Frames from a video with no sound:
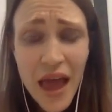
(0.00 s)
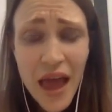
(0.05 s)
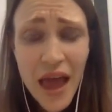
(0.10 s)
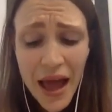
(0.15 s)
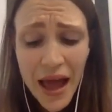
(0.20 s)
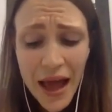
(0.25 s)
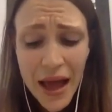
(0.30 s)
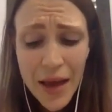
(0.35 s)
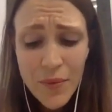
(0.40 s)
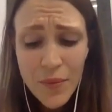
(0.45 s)

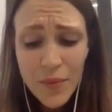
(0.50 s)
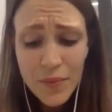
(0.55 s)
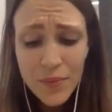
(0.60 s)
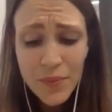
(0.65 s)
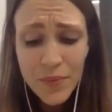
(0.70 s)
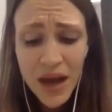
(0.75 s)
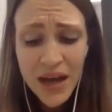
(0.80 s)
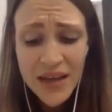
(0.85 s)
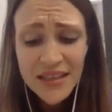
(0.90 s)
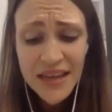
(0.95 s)

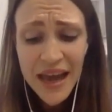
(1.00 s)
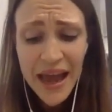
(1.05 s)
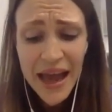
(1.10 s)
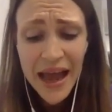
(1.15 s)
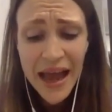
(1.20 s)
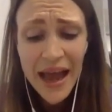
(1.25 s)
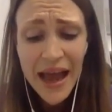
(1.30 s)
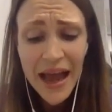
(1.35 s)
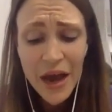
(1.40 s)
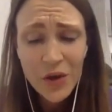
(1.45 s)
but
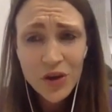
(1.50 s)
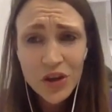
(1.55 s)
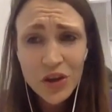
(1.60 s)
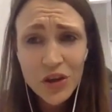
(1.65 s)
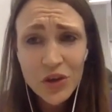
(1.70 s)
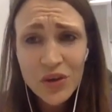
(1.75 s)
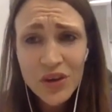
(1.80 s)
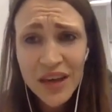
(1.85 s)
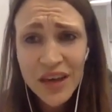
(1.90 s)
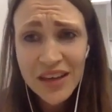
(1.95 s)
how
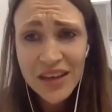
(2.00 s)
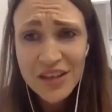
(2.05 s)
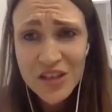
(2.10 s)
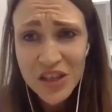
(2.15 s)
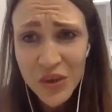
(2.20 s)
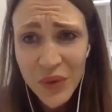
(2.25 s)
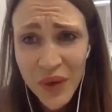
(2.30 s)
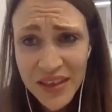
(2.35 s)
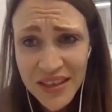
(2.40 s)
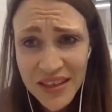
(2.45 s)
you can
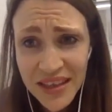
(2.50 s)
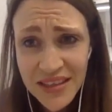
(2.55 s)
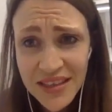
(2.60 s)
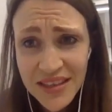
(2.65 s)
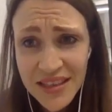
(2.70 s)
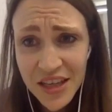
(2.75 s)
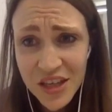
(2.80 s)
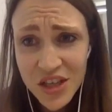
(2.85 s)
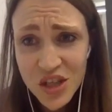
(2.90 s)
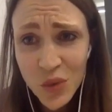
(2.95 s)
do it in
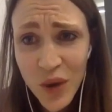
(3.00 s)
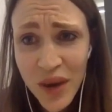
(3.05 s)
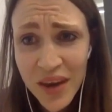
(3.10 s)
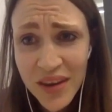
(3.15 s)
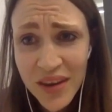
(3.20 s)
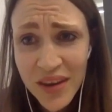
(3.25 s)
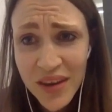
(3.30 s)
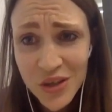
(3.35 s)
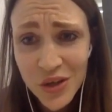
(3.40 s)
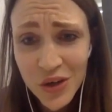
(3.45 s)
such a way
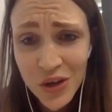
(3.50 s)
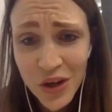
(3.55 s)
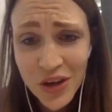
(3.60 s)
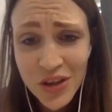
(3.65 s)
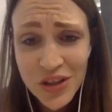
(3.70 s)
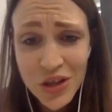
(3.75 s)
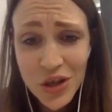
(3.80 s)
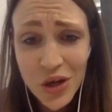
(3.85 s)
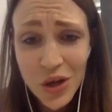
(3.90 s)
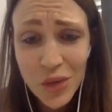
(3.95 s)
that's not going
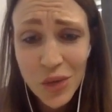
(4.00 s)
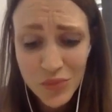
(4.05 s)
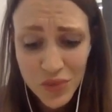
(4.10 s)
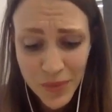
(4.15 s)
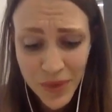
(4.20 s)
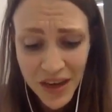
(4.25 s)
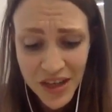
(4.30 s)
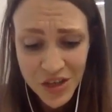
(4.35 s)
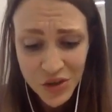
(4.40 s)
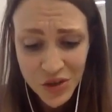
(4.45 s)
to
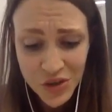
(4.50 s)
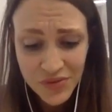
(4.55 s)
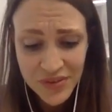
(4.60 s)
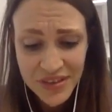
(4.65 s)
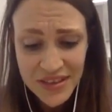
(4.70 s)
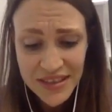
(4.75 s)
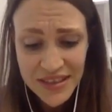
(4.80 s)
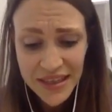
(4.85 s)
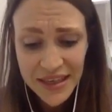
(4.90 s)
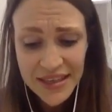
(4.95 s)
compromise your
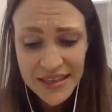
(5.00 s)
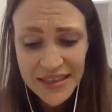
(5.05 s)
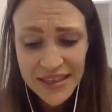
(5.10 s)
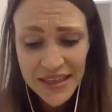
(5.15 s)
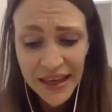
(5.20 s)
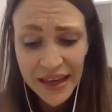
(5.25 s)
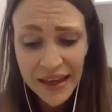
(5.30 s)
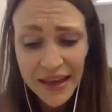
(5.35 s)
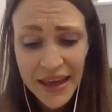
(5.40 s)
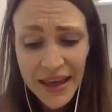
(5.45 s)

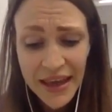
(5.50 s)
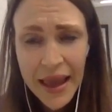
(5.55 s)
fertility.